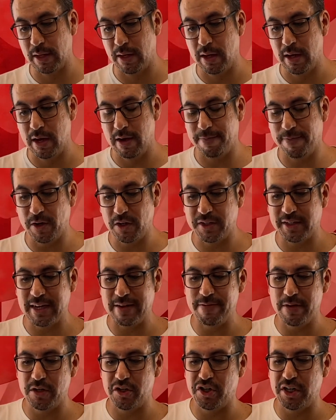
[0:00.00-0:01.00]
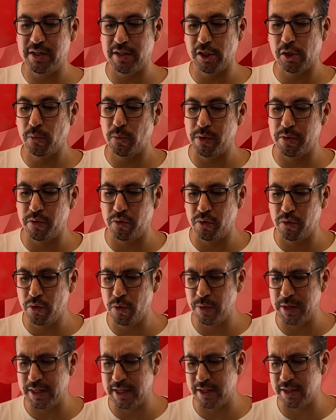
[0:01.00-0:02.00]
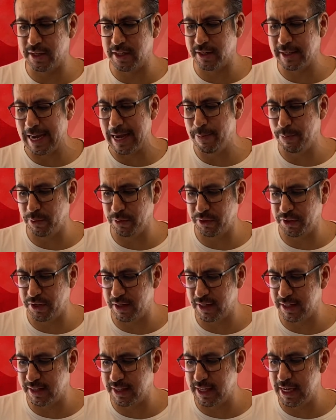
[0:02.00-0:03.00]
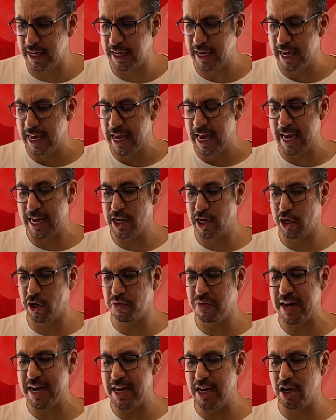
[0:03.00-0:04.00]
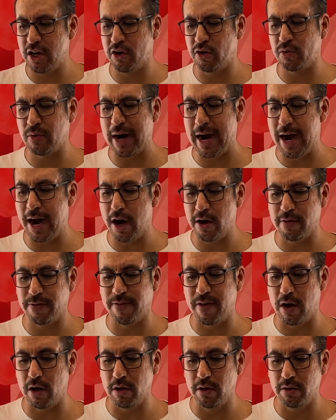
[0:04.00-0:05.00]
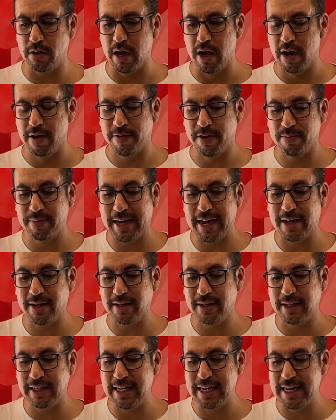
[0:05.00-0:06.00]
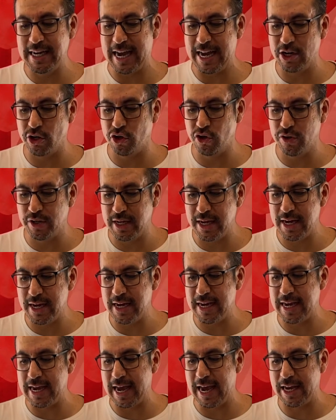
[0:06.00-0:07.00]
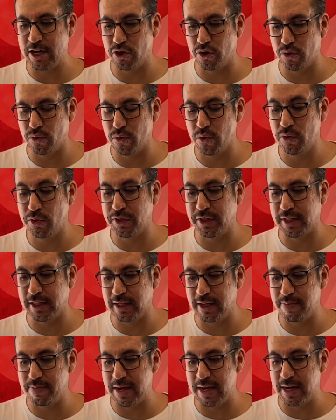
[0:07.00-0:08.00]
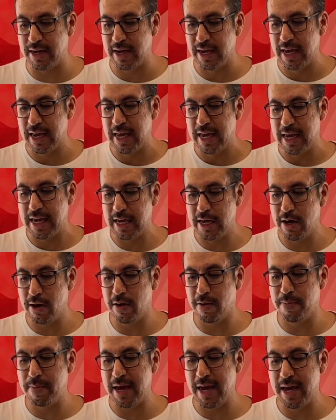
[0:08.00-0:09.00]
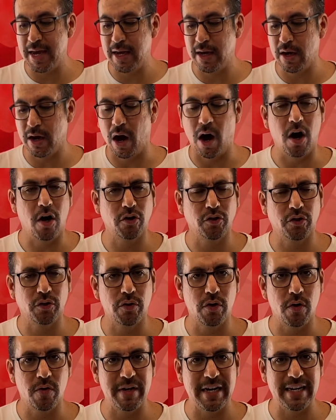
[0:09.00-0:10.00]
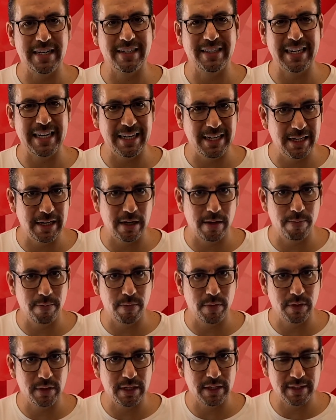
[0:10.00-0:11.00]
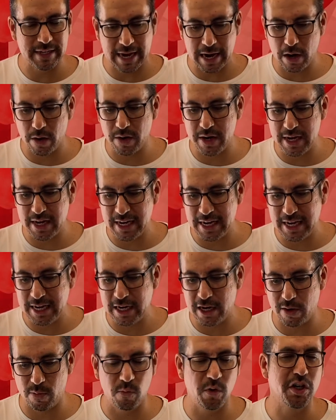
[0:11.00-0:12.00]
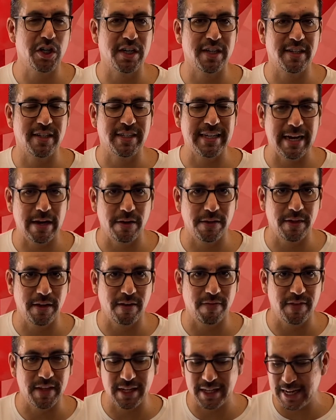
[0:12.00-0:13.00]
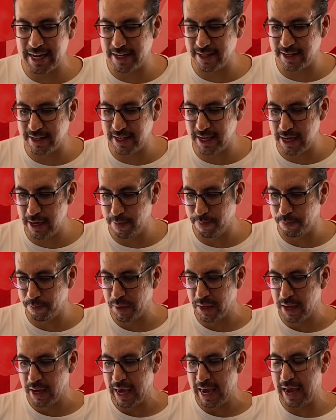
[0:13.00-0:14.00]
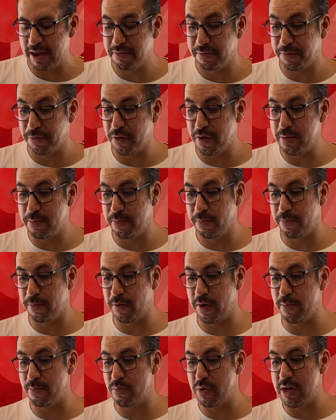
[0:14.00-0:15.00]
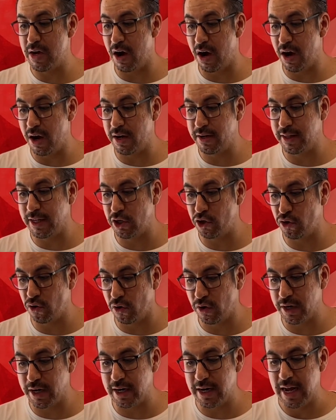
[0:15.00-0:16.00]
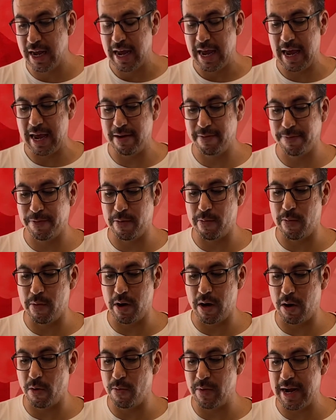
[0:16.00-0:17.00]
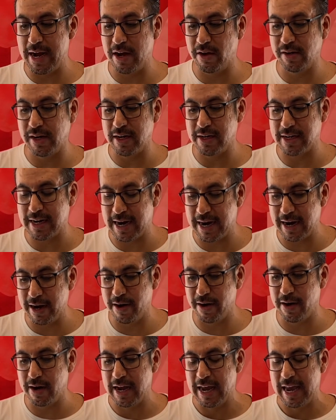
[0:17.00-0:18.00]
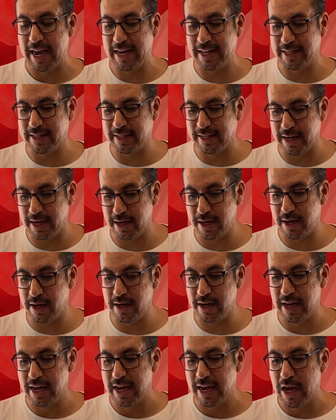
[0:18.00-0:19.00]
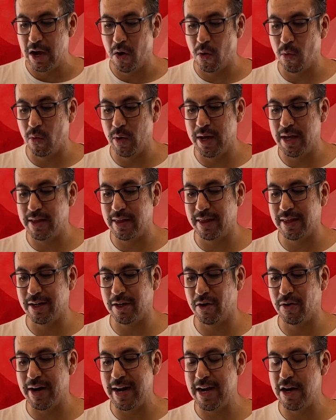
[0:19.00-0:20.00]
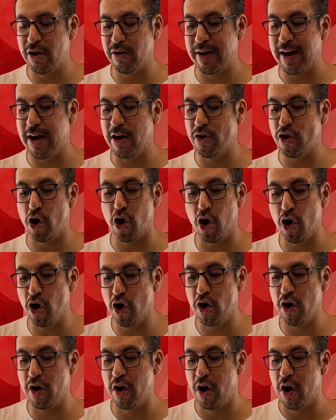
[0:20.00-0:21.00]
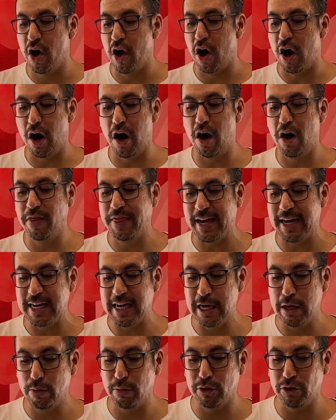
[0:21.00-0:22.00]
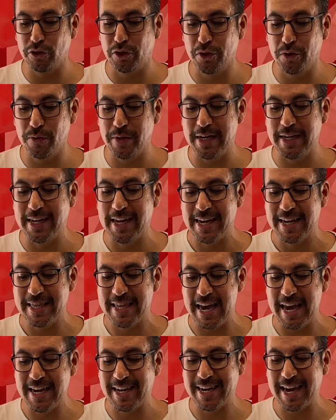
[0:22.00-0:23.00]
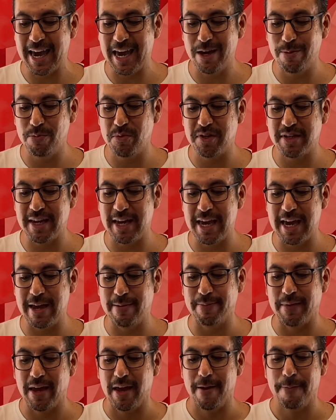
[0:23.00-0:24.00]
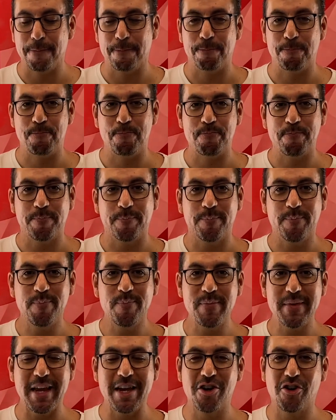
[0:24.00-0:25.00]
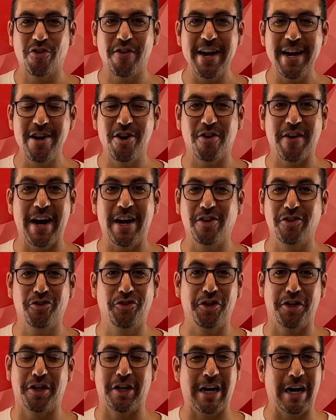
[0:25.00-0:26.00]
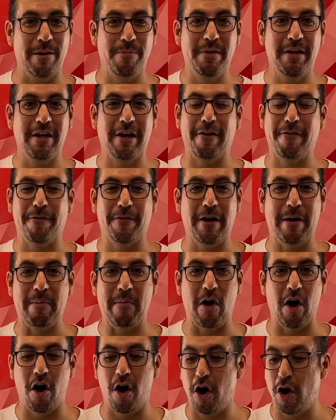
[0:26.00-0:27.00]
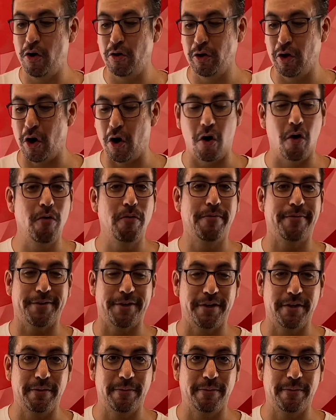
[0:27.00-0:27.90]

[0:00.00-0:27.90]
In verse 7, Jesus withdrew with his disciples to the sea, and a great crowd followed from Galilee and Judea and Jerusalem and Edomay, also known as Edom, this area, Edom, which is south of the Dead Sea, and from beyond the Jordan and from around Tyre and Sidon. When the great crowd heard all that he was doing, they came to him. Great crowds are coming from all over.